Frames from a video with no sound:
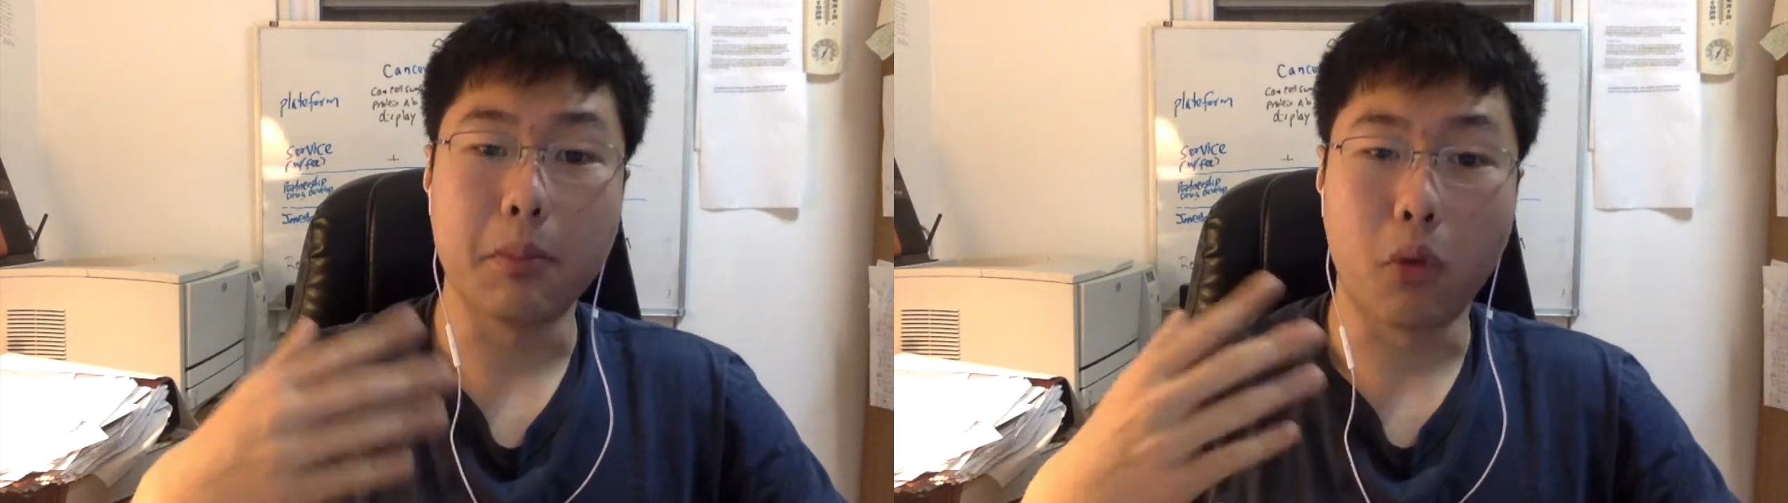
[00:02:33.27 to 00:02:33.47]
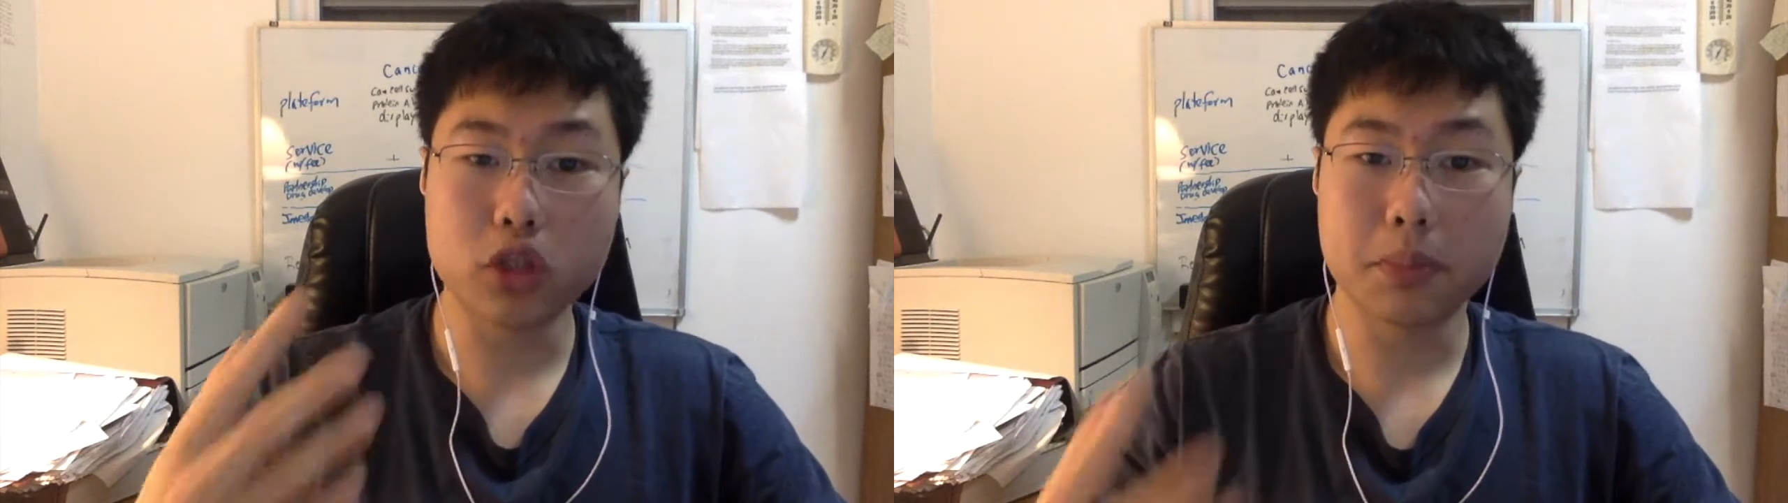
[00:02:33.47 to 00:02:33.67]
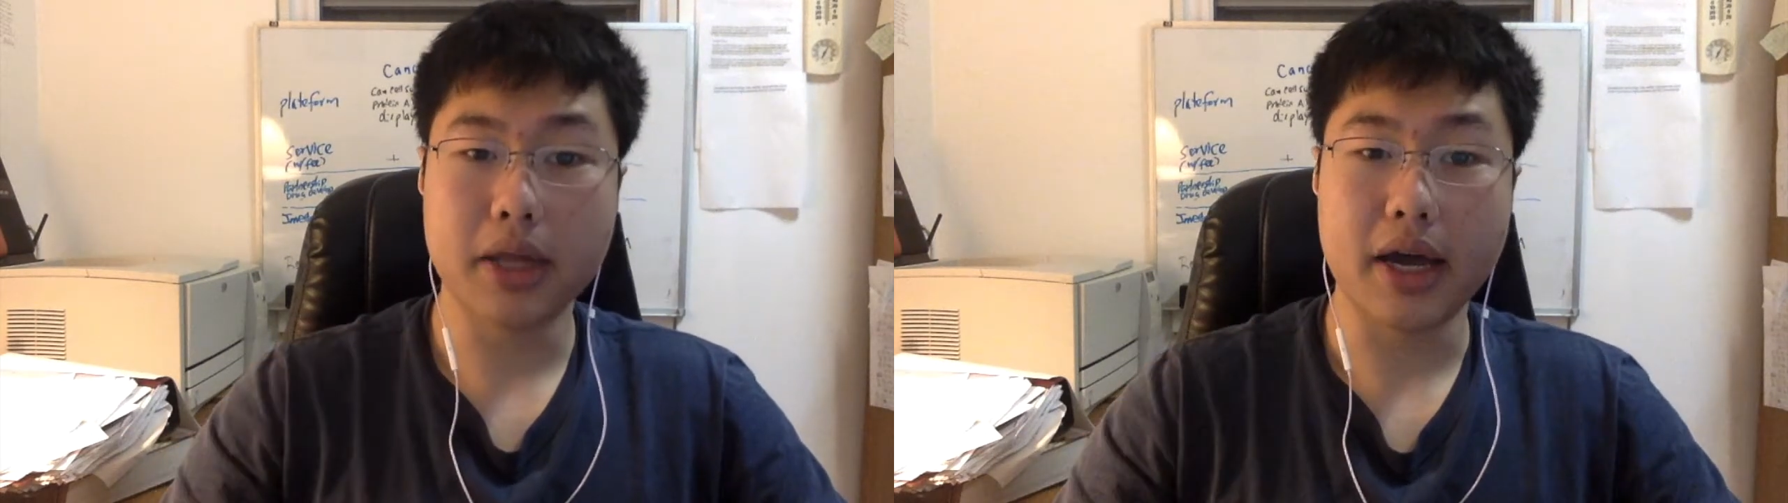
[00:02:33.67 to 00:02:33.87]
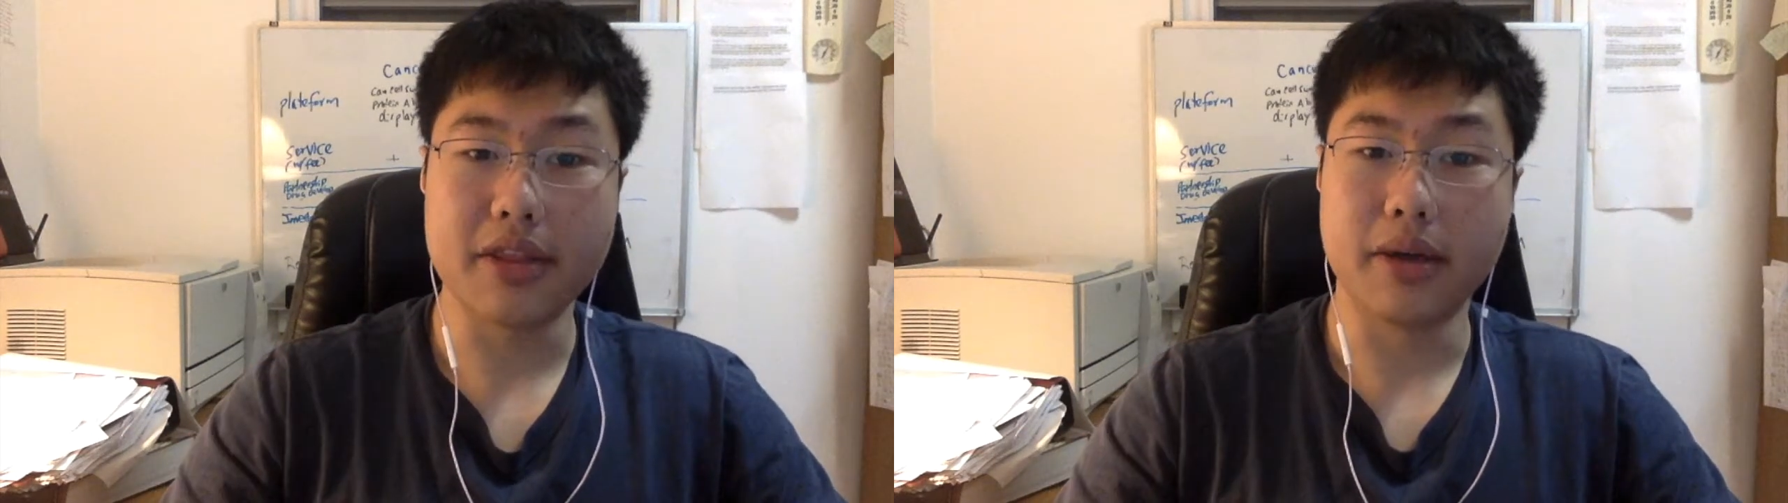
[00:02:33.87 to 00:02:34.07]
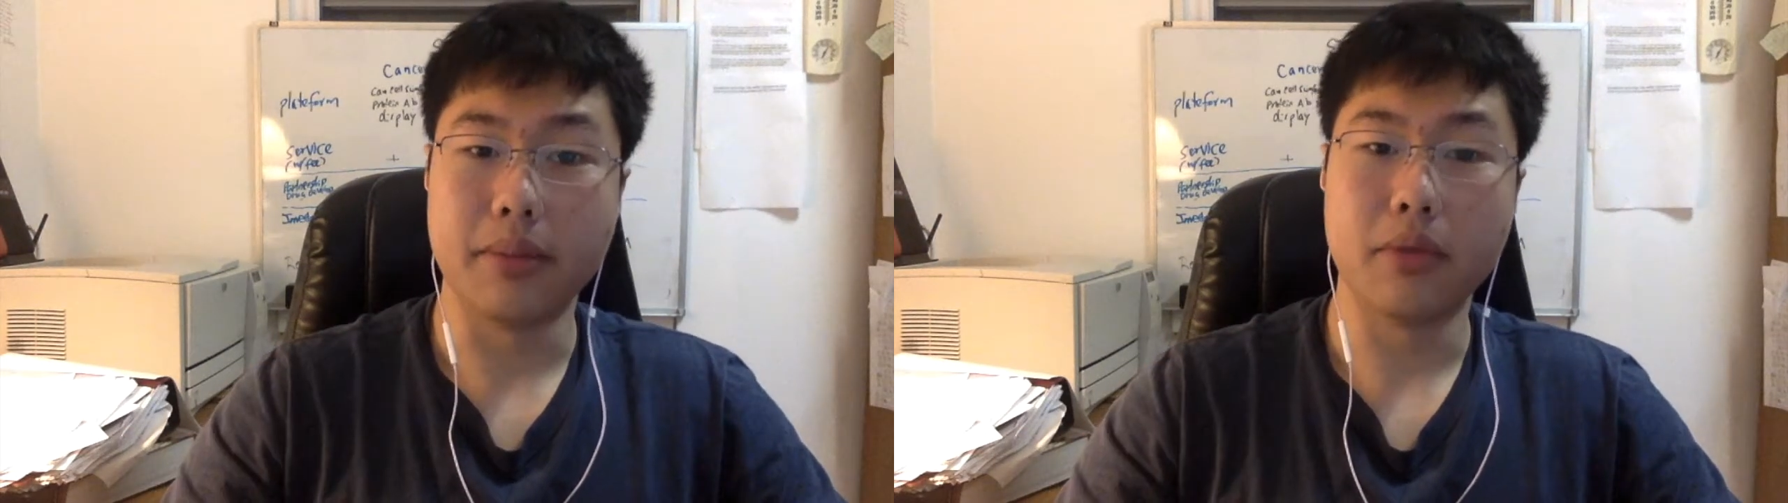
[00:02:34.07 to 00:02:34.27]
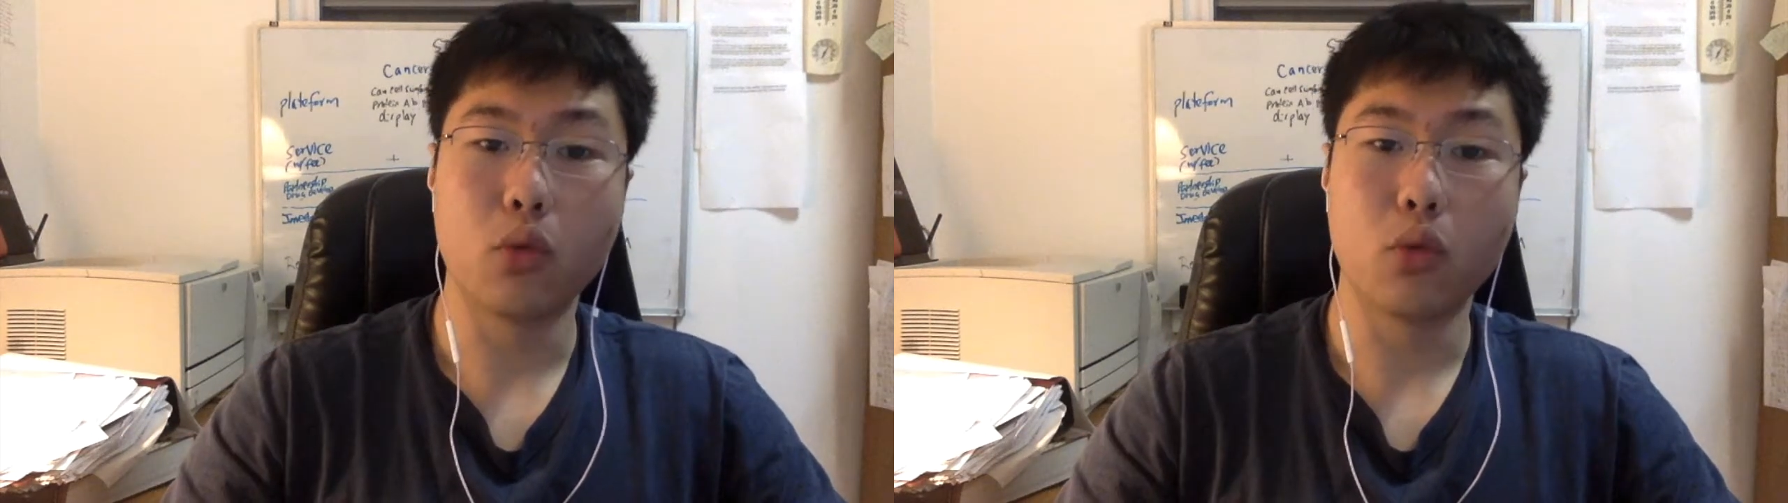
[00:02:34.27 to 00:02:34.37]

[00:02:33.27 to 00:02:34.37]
multiply them